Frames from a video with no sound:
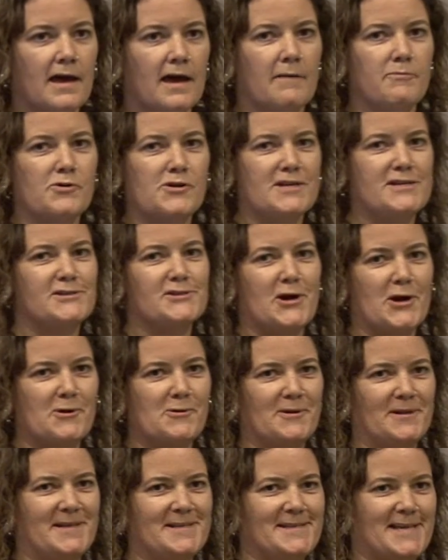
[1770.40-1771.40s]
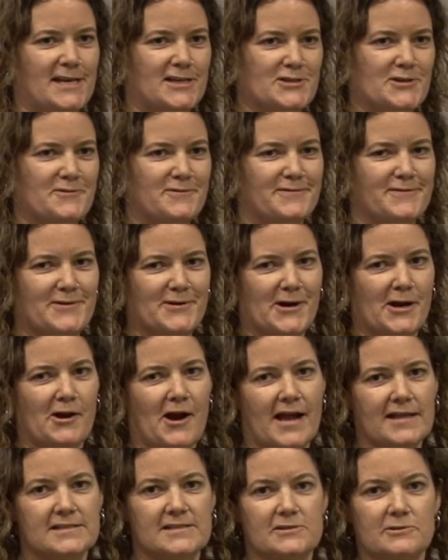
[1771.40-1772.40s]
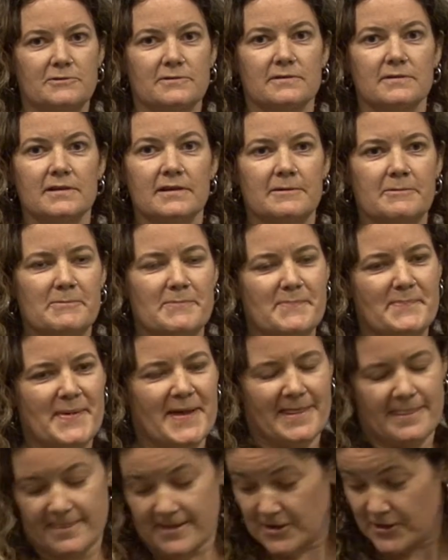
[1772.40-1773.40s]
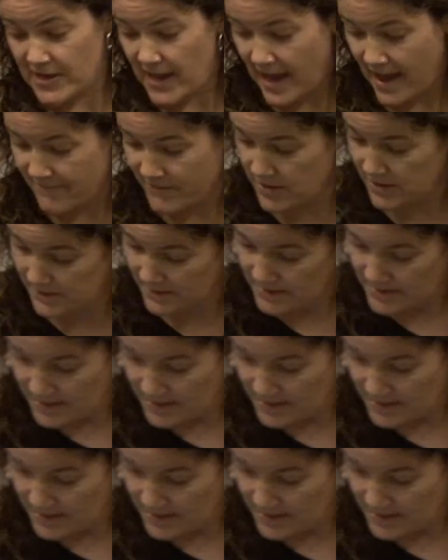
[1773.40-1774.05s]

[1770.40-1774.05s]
a pretty stark realization for a grad student, but there you have it.